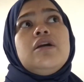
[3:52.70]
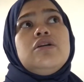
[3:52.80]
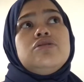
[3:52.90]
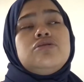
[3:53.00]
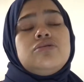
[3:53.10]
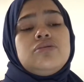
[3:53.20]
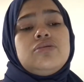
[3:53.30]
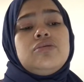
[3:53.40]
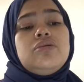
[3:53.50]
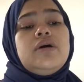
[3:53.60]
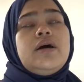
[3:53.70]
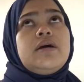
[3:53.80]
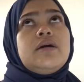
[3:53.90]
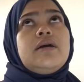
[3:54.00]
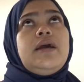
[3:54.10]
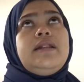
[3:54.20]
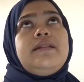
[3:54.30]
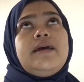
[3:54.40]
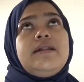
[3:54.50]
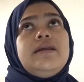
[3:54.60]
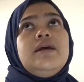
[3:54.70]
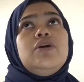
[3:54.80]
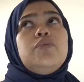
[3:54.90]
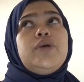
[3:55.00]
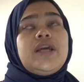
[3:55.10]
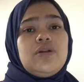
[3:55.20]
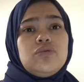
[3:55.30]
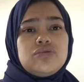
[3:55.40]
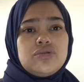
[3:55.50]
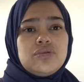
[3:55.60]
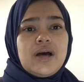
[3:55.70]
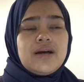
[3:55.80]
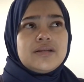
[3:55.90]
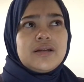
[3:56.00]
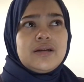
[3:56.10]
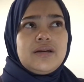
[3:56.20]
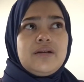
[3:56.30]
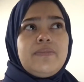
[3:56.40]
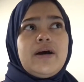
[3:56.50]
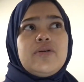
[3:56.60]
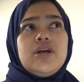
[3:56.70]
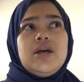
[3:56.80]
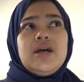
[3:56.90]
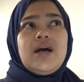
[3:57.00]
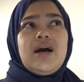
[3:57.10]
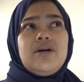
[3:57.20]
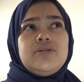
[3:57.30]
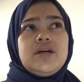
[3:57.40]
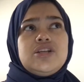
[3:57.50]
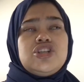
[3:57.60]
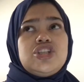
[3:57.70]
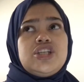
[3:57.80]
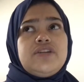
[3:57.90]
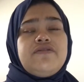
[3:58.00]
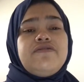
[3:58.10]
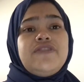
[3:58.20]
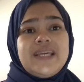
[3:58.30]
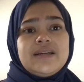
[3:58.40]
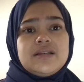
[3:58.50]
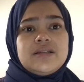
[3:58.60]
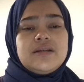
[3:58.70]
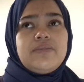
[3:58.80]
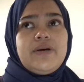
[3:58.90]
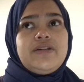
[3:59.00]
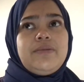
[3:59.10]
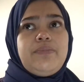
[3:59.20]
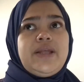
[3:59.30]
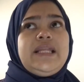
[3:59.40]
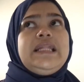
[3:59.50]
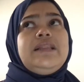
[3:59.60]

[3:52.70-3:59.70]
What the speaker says: So and then we can also ask her about how does she feels about the pain, in